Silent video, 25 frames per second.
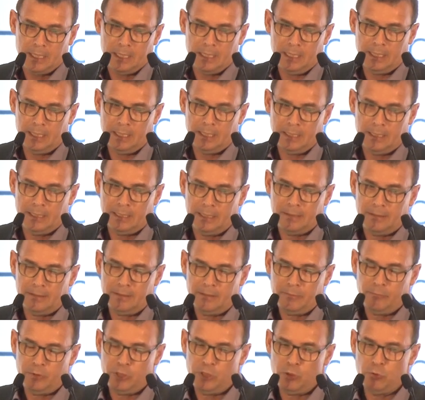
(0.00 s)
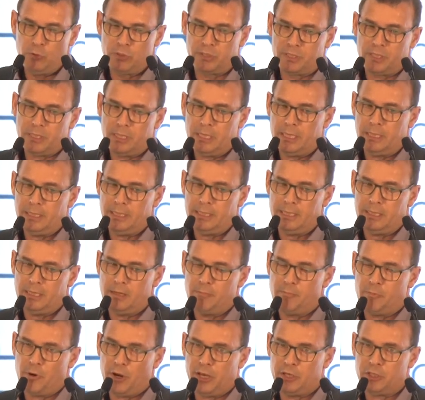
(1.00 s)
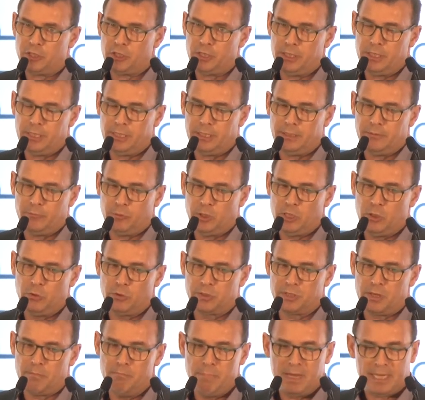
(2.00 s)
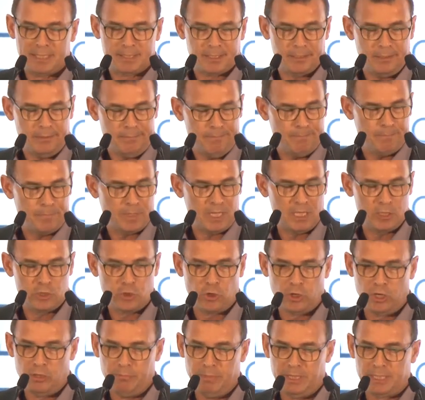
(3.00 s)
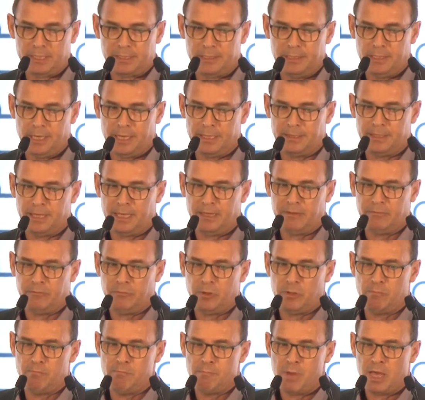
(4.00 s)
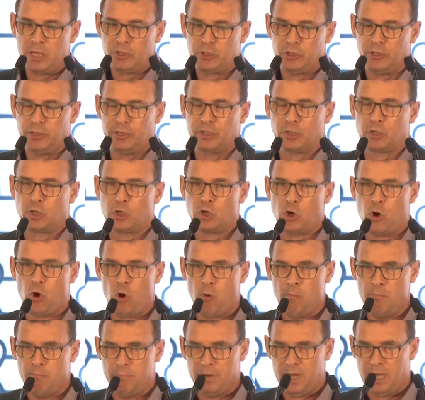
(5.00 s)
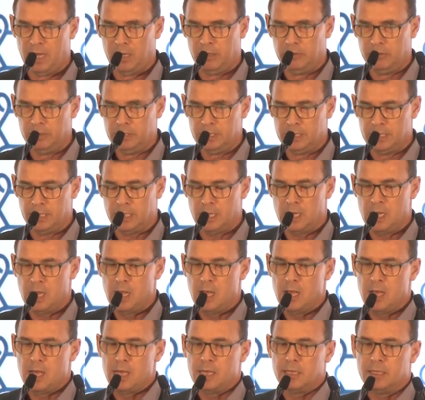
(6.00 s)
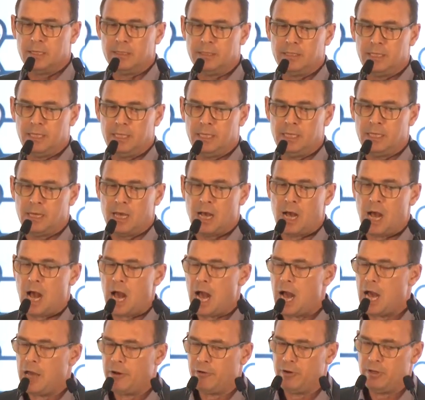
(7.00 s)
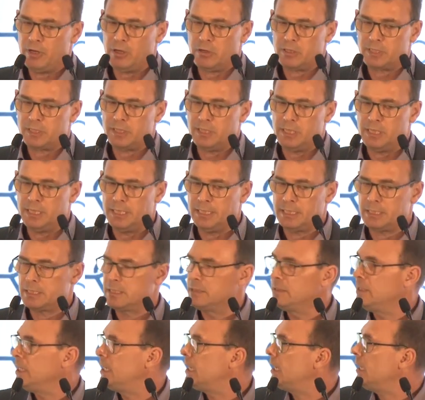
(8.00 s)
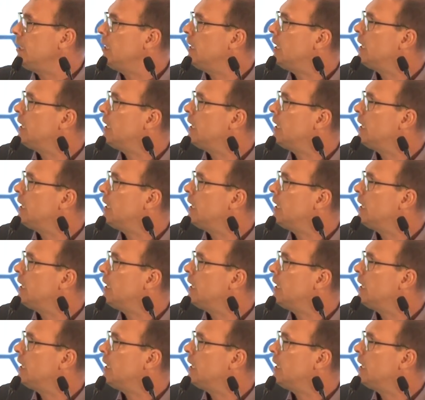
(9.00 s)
uh, we use a, abrasion, we use a mixer, internal mixer, and then we measure the compound, the iron oxide, nickel,